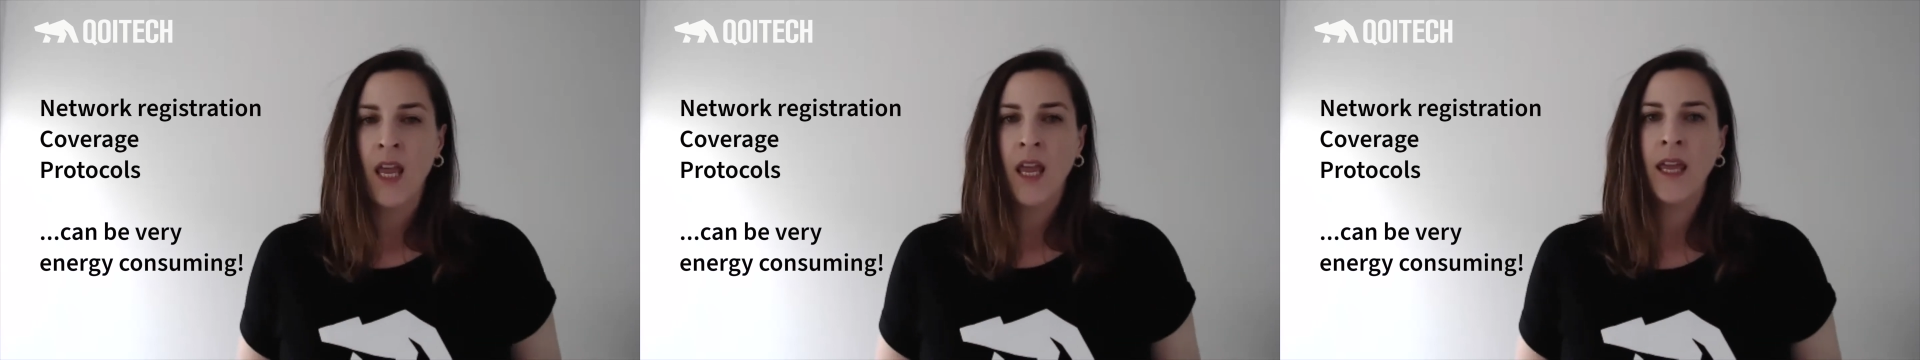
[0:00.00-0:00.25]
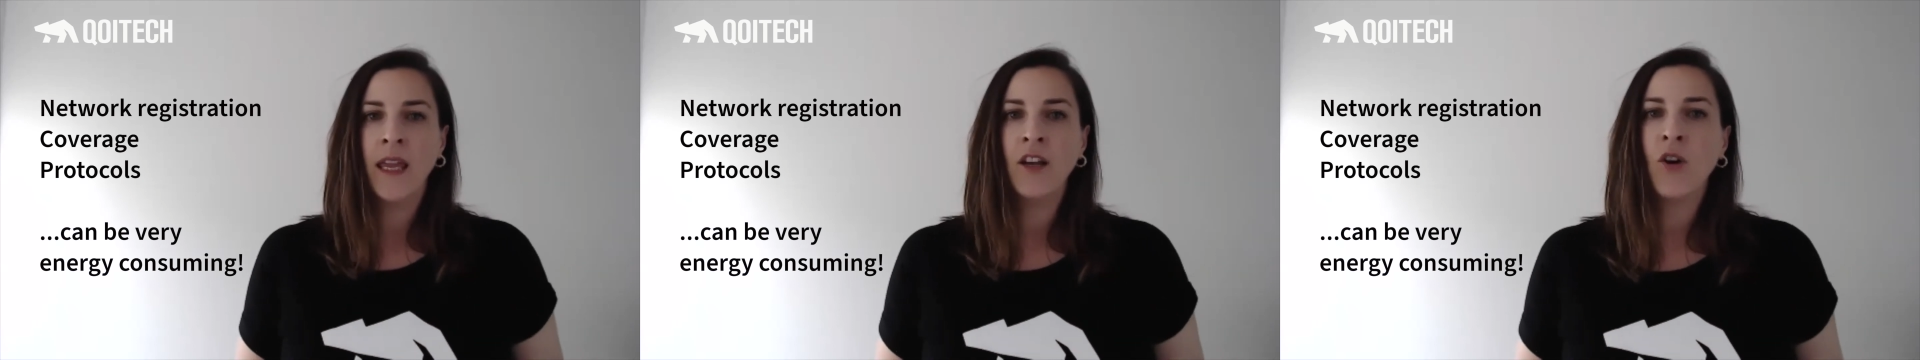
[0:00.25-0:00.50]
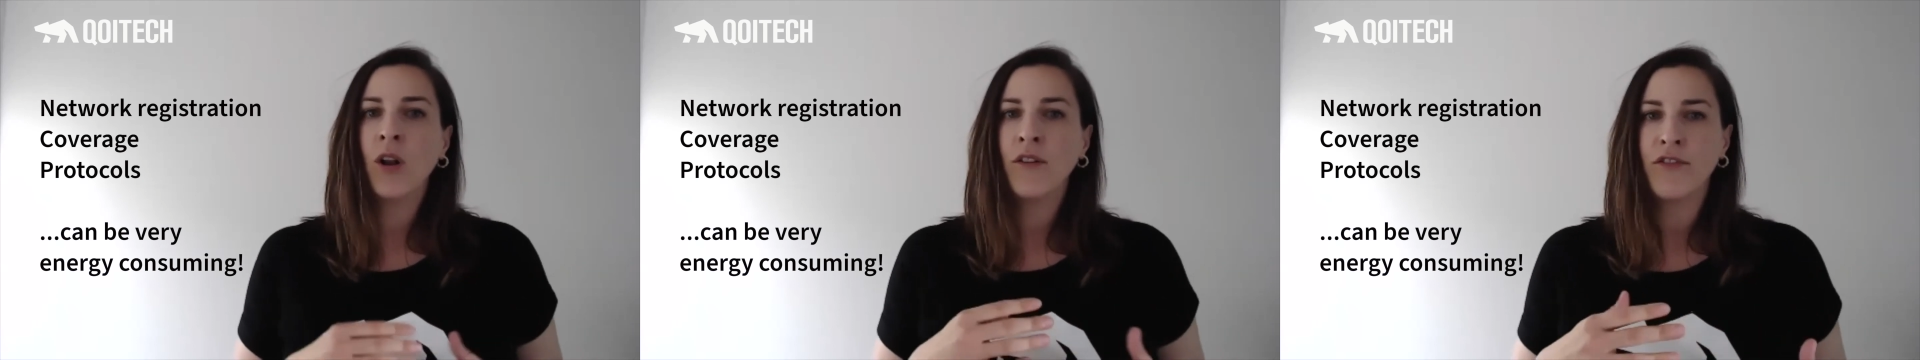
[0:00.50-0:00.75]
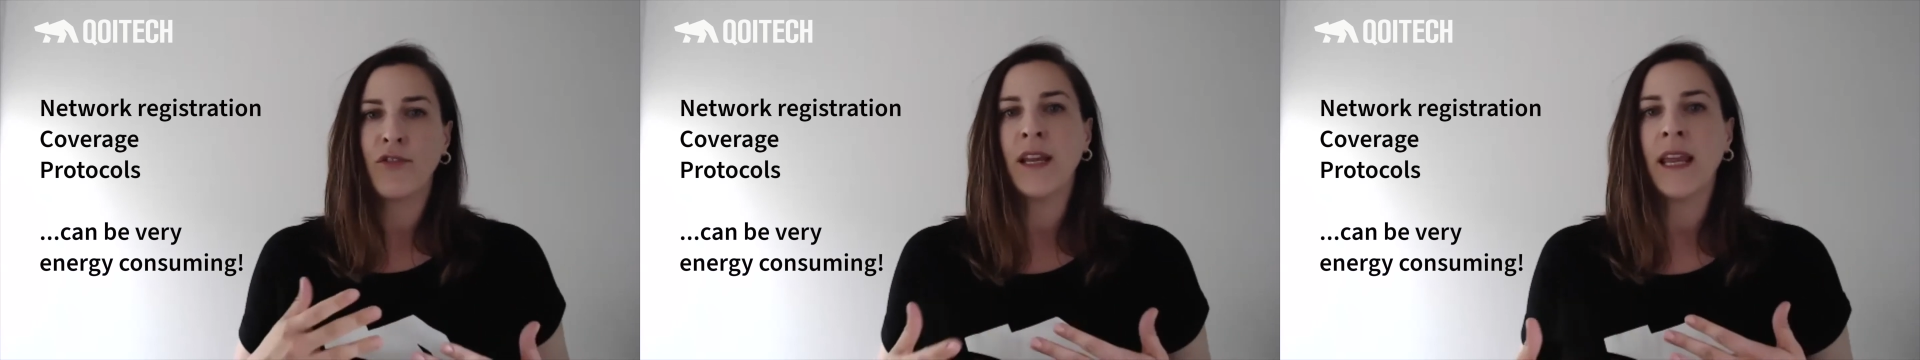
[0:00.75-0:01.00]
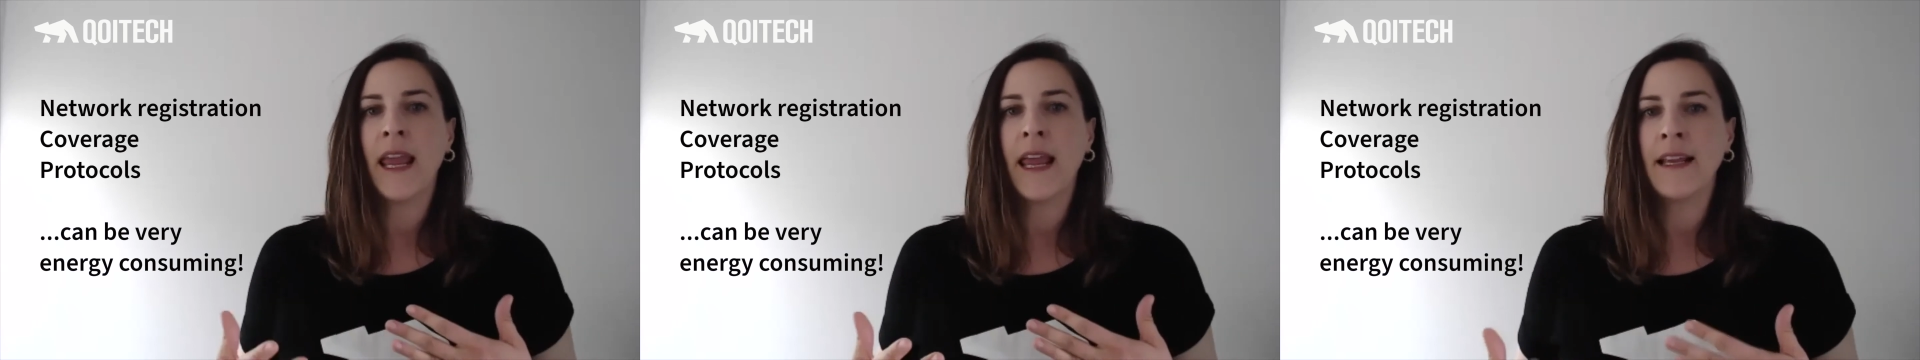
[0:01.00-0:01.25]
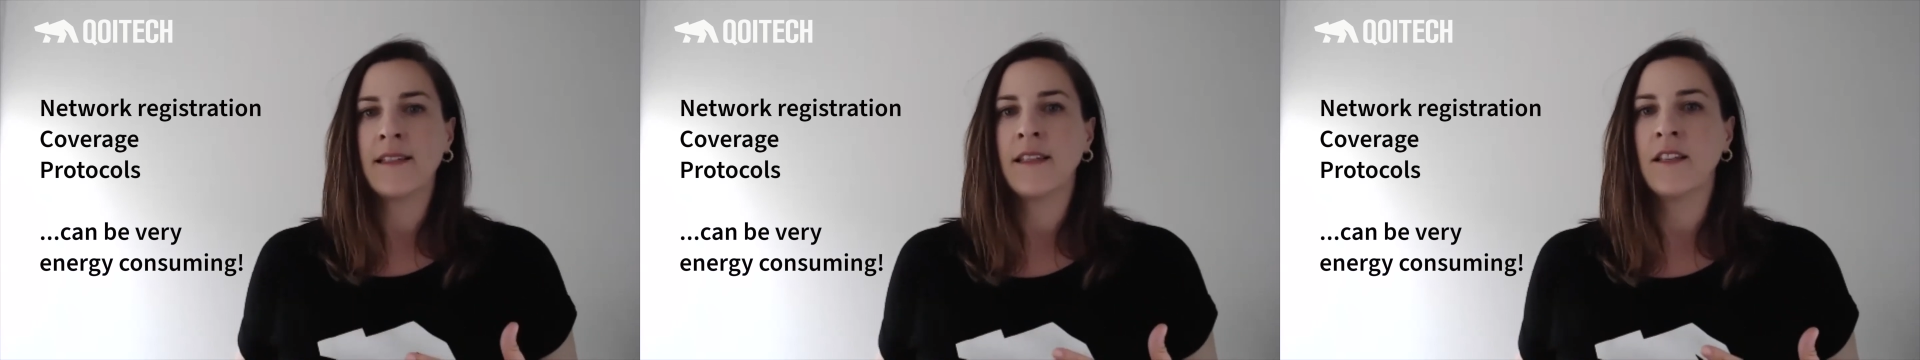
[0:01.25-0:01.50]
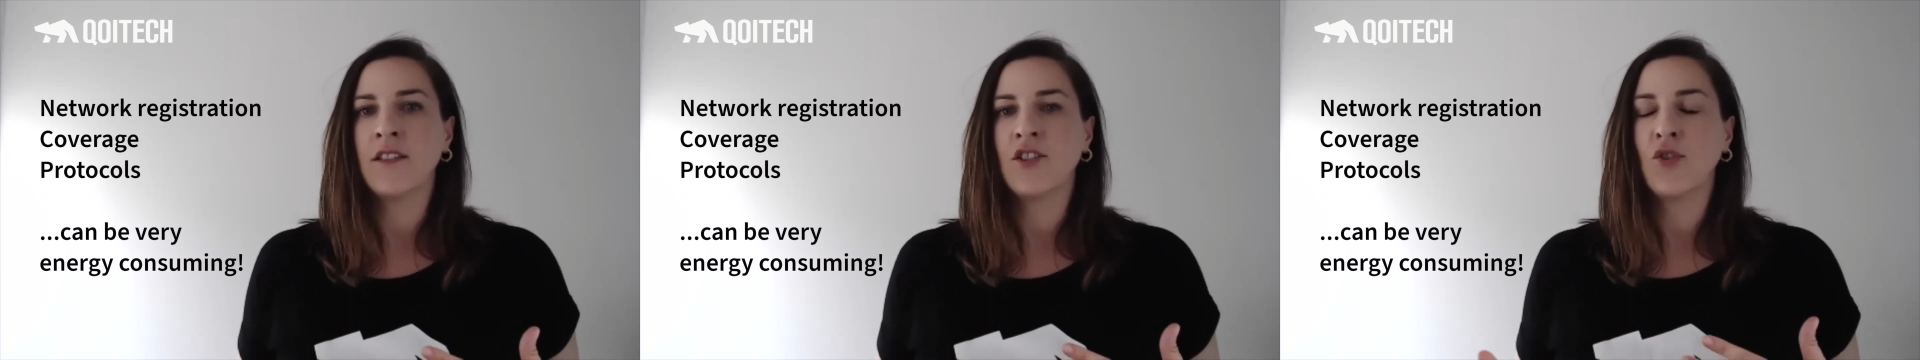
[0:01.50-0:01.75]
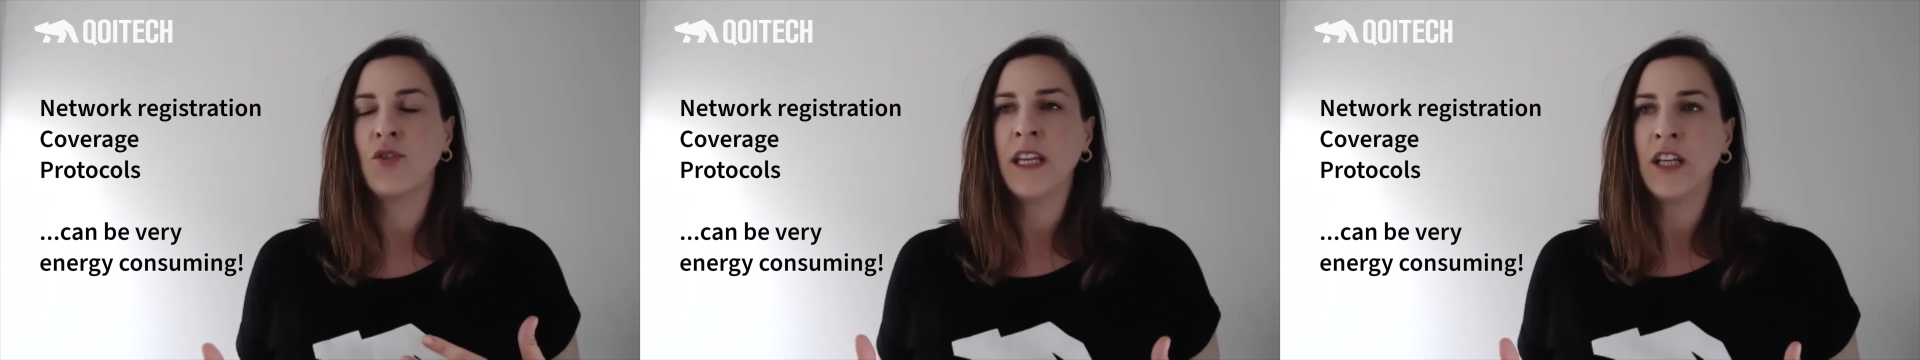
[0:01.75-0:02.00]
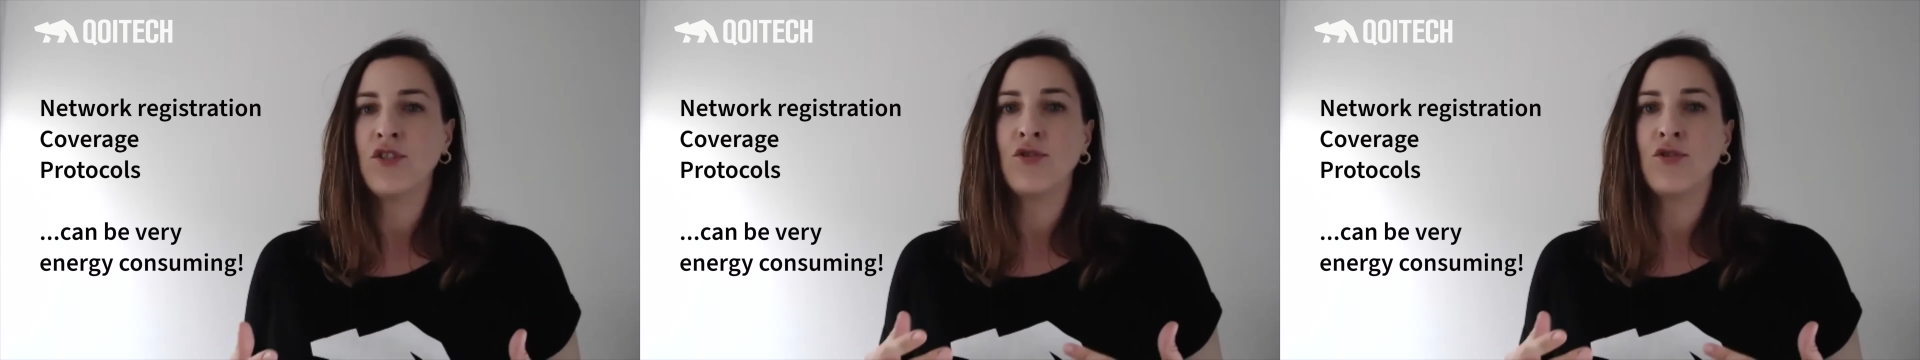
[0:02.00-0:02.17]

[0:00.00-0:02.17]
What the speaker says: In all of three cases, you need